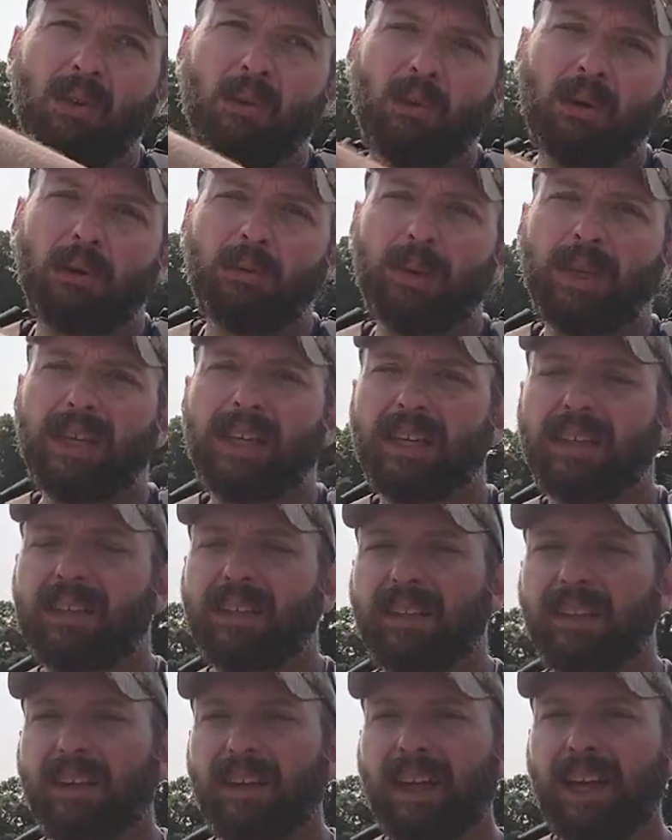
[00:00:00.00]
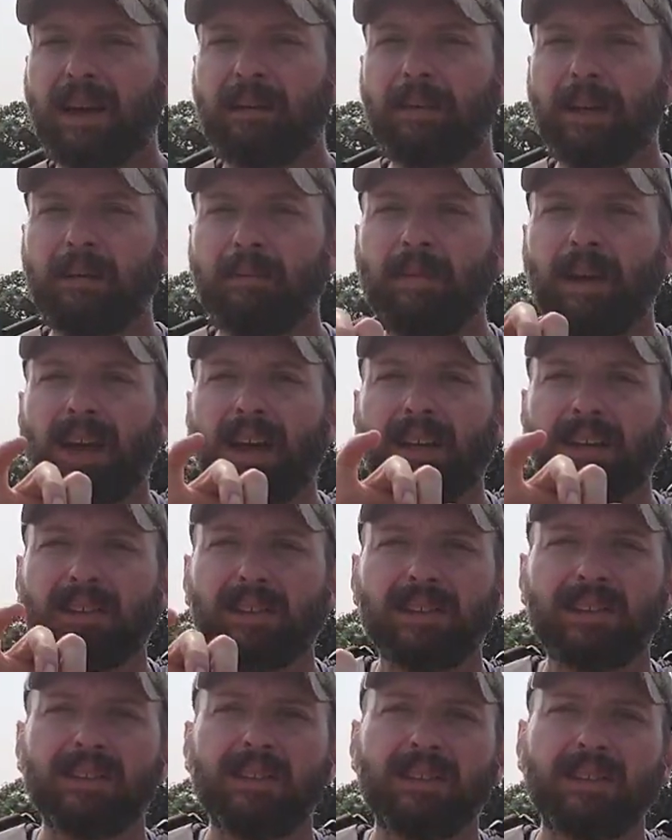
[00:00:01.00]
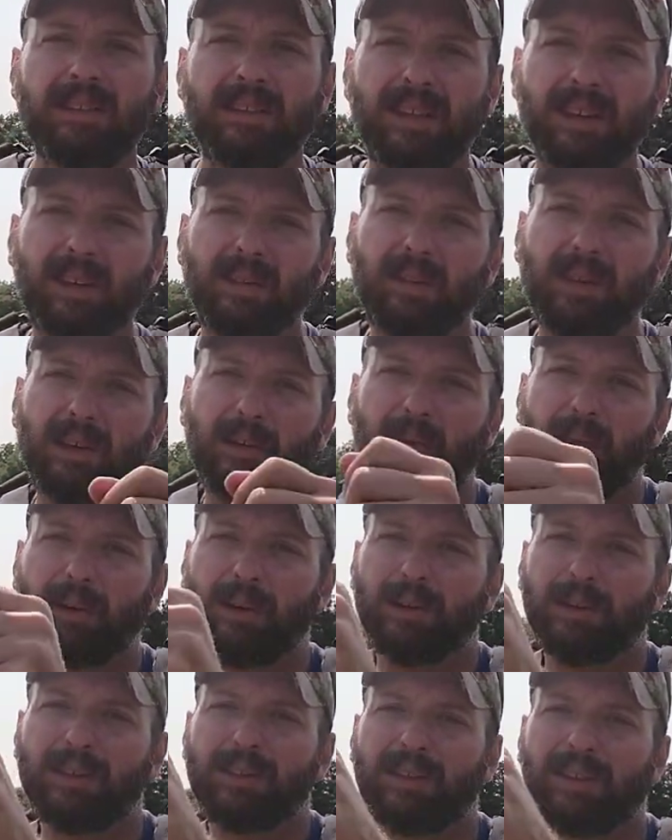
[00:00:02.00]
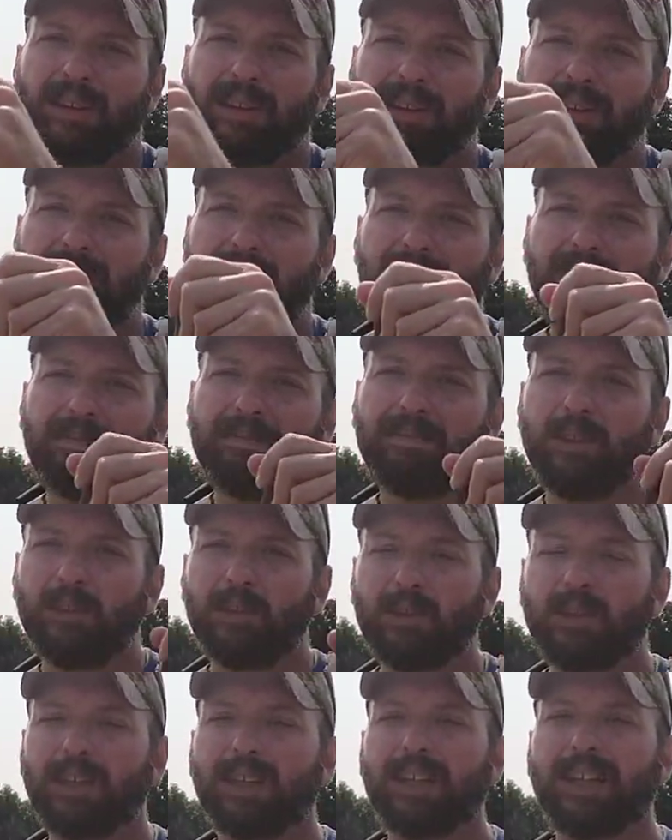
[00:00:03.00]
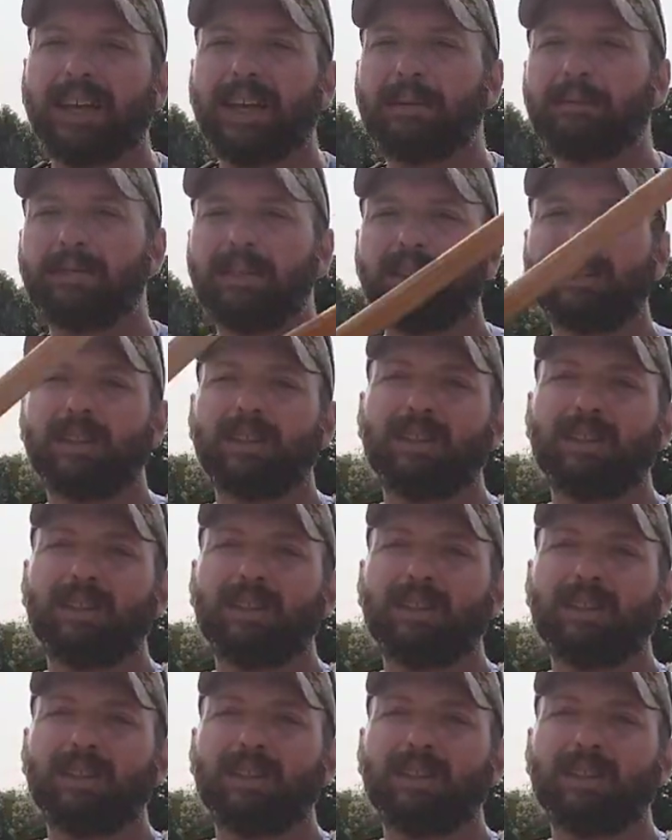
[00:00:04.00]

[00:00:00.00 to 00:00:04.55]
When we get to the laminate paddles, you know, then we're starting to use clamps and